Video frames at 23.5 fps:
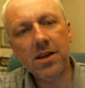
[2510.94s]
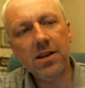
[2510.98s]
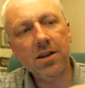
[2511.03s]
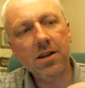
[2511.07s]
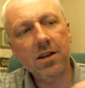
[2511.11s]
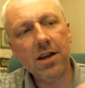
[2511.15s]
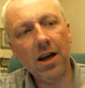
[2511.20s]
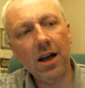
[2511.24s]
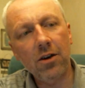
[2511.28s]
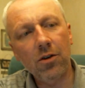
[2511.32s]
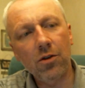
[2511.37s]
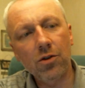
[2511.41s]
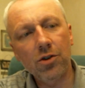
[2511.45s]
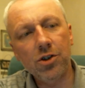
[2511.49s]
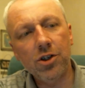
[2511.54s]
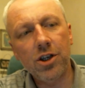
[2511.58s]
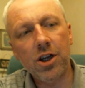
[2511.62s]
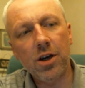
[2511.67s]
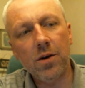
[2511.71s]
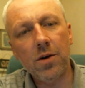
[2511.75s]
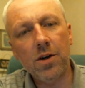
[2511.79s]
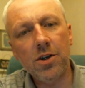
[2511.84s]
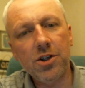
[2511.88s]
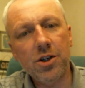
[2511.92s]
and then all you
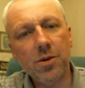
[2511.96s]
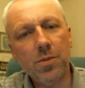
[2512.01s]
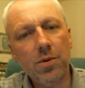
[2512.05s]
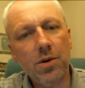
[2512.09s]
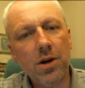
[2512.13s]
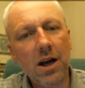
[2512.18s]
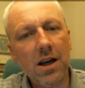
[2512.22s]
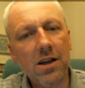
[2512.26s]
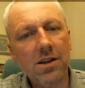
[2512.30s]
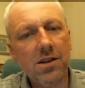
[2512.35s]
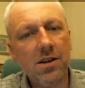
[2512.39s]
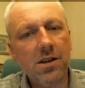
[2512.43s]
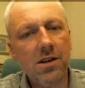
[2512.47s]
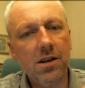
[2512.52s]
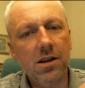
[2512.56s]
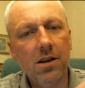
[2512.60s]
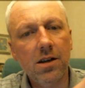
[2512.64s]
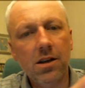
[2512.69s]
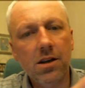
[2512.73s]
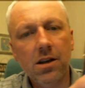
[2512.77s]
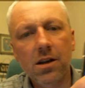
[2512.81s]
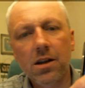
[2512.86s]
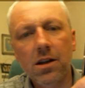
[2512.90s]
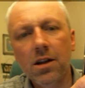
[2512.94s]
do is you press
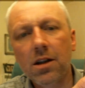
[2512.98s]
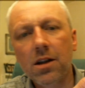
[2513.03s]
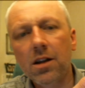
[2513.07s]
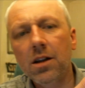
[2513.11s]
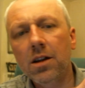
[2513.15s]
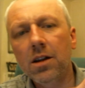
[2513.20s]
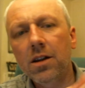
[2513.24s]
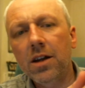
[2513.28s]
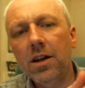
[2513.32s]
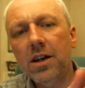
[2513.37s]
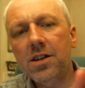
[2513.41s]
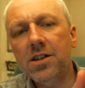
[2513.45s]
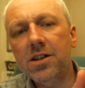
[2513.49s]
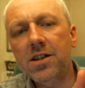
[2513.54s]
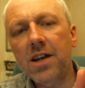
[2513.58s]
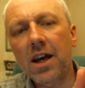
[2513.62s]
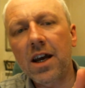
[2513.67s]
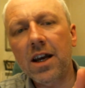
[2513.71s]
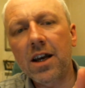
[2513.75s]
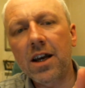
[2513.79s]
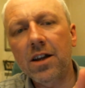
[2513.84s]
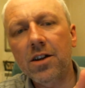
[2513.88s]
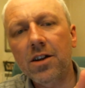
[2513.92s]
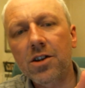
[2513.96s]
this
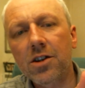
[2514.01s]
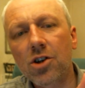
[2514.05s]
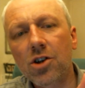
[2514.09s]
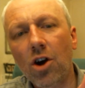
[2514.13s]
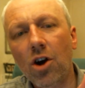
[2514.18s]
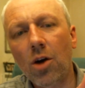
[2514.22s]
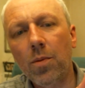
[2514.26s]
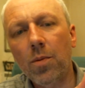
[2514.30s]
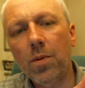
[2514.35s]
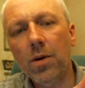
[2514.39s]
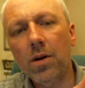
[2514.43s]
tick at the top,